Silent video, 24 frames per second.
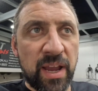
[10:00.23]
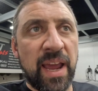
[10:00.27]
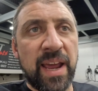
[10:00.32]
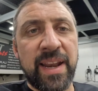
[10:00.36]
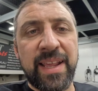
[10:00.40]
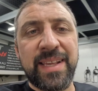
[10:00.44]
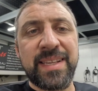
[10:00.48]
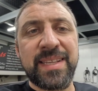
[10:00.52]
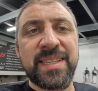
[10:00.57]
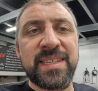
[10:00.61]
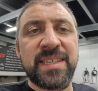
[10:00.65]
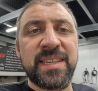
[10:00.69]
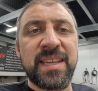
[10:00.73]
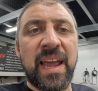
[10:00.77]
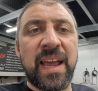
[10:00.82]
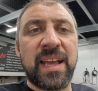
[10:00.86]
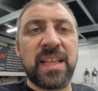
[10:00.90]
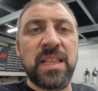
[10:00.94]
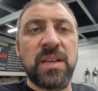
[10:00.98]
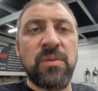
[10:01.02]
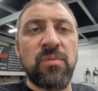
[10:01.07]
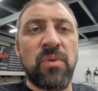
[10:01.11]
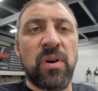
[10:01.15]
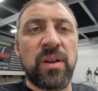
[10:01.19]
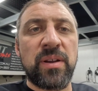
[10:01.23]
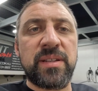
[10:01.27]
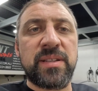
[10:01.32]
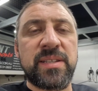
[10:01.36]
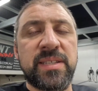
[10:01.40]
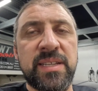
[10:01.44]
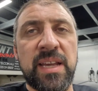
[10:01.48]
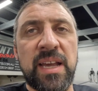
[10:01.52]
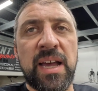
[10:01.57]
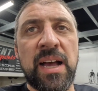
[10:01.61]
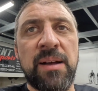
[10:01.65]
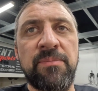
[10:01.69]
out exactly what
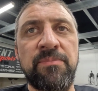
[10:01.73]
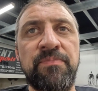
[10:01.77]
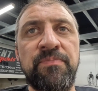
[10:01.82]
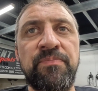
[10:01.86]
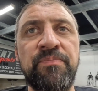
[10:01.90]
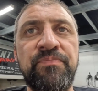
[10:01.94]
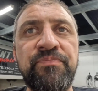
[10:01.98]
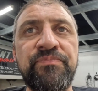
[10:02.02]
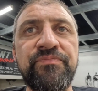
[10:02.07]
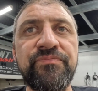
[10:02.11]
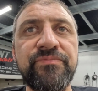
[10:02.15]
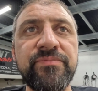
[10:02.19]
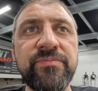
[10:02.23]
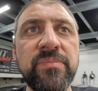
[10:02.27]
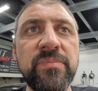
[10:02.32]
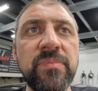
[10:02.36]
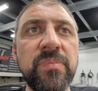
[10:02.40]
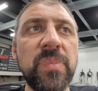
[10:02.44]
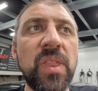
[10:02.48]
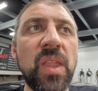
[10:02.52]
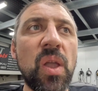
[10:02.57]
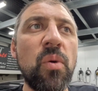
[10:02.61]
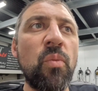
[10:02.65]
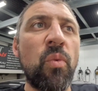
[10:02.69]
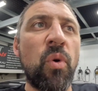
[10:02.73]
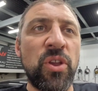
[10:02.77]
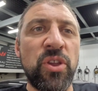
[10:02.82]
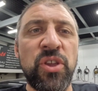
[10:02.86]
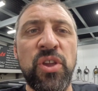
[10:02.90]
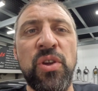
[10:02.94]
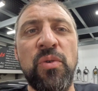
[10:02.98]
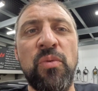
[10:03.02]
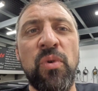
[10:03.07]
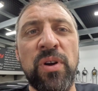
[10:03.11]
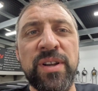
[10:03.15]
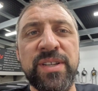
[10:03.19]

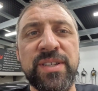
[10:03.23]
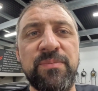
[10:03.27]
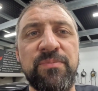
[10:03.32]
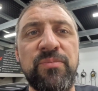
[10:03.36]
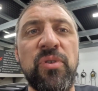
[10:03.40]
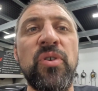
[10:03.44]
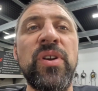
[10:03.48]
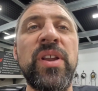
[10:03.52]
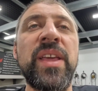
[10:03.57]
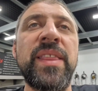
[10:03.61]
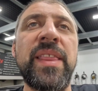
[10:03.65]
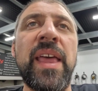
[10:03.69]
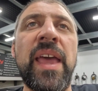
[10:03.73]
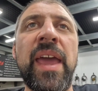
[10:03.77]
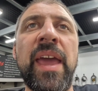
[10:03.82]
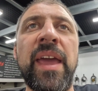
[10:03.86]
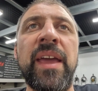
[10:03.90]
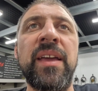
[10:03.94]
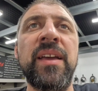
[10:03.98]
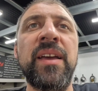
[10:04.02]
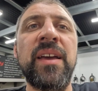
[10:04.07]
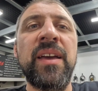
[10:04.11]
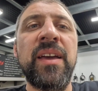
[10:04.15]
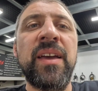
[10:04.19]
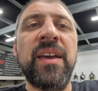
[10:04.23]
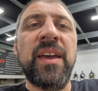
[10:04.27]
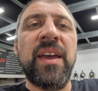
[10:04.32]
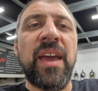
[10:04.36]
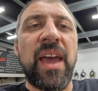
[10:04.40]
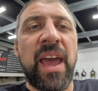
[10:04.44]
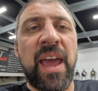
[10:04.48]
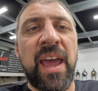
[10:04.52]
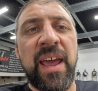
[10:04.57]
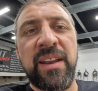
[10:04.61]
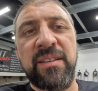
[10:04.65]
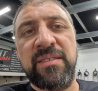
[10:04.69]
you want to put in there.
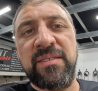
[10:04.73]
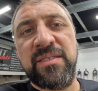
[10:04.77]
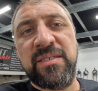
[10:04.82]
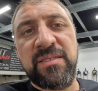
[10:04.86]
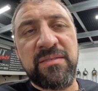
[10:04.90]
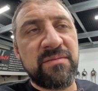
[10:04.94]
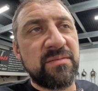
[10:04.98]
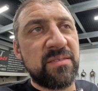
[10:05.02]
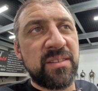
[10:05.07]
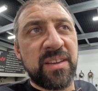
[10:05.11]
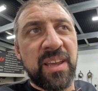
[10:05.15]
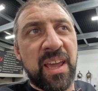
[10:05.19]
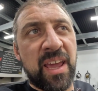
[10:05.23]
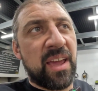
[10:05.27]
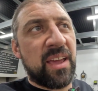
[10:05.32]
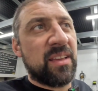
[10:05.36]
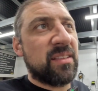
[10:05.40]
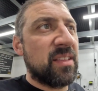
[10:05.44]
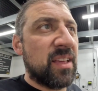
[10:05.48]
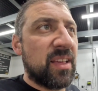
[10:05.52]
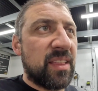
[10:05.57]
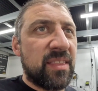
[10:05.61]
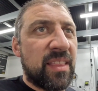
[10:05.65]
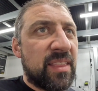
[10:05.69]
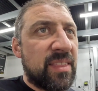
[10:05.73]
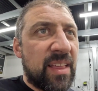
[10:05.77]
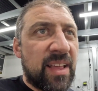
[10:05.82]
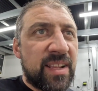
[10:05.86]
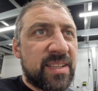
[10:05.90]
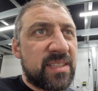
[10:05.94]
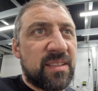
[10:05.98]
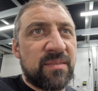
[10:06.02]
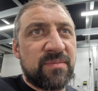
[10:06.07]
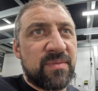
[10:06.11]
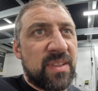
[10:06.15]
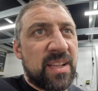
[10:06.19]
And yeah,
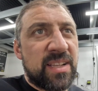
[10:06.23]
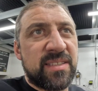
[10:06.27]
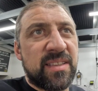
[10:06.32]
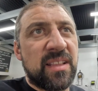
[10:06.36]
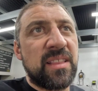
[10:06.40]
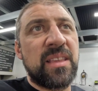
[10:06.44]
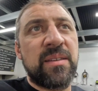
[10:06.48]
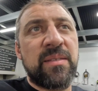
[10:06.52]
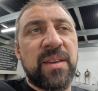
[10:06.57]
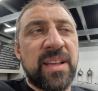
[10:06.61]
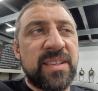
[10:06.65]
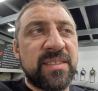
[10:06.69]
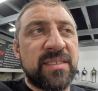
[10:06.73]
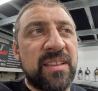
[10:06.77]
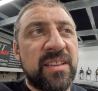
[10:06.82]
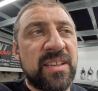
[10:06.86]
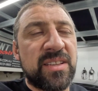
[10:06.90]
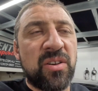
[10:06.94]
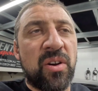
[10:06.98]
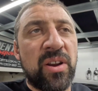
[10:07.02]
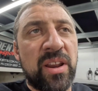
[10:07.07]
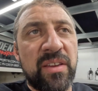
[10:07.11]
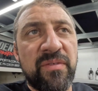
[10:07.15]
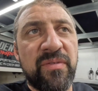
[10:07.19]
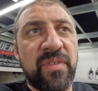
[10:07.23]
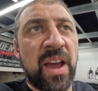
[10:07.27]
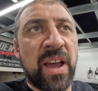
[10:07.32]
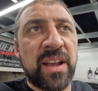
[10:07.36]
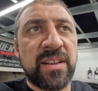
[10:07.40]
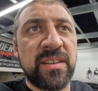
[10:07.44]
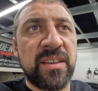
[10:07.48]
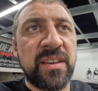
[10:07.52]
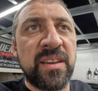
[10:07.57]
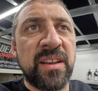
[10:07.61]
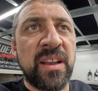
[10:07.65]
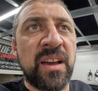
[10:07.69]
that's the deciding
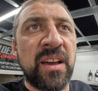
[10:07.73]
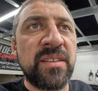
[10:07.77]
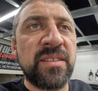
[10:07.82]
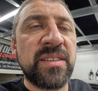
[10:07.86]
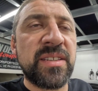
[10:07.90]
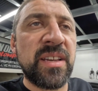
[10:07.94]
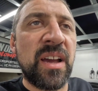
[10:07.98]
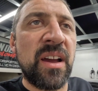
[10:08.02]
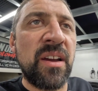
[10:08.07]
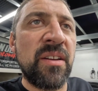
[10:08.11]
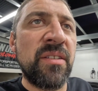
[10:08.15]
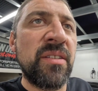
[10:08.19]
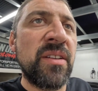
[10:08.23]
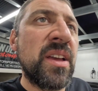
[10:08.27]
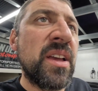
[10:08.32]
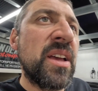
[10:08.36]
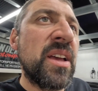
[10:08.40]
factor, you know. So